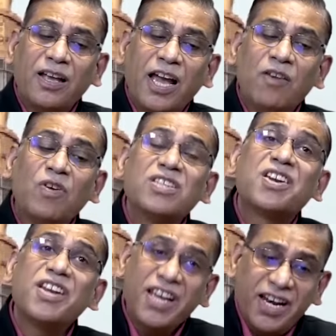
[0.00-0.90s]
and was
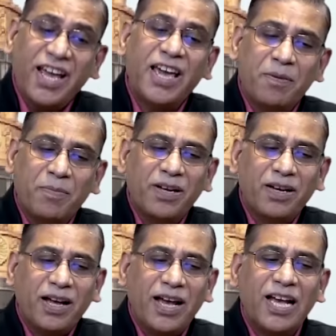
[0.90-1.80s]

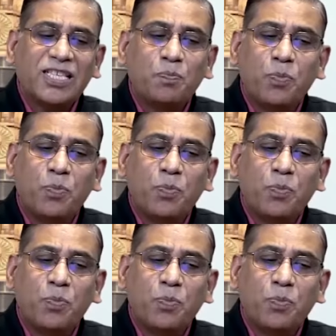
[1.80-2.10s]
renamed as